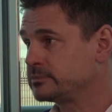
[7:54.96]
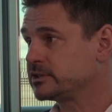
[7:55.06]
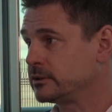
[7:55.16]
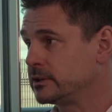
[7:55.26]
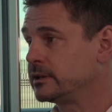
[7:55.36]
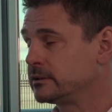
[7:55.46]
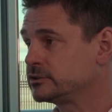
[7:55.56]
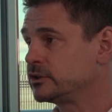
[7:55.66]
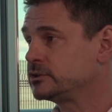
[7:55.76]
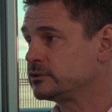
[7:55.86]
Absolutely.
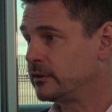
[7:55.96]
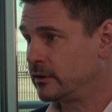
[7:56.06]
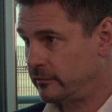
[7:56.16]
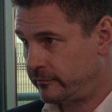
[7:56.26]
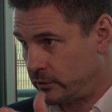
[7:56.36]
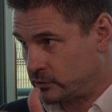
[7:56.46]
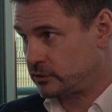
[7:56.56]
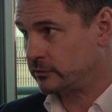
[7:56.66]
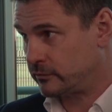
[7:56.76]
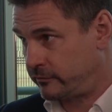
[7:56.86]
So just focus
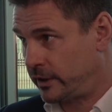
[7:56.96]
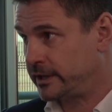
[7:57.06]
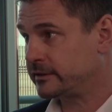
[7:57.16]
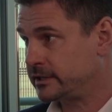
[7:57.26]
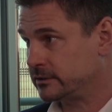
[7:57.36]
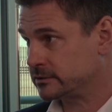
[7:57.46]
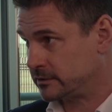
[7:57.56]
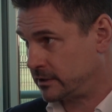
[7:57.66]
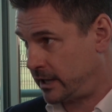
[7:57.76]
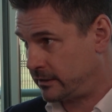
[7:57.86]
on finding the deals
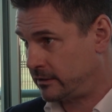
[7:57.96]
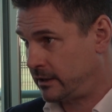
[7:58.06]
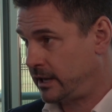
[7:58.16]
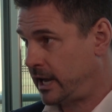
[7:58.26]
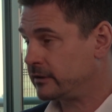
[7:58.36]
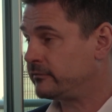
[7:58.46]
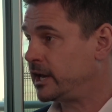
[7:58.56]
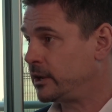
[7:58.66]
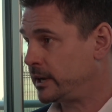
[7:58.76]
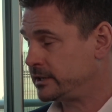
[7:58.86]
and
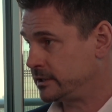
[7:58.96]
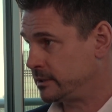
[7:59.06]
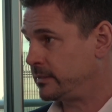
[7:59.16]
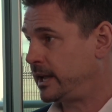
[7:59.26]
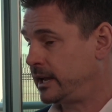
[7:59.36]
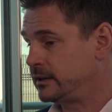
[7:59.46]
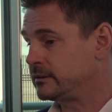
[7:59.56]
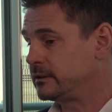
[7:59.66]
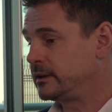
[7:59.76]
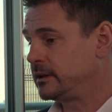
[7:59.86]
evaluating them and
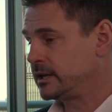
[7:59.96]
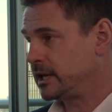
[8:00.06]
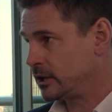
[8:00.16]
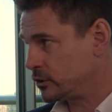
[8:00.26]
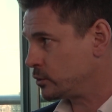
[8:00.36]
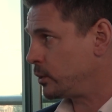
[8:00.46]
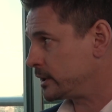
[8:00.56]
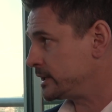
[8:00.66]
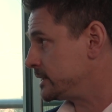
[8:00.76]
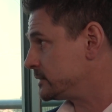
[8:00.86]
getting good
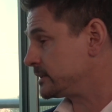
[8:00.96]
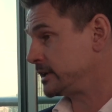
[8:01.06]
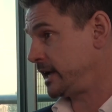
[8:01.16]
quality deals, and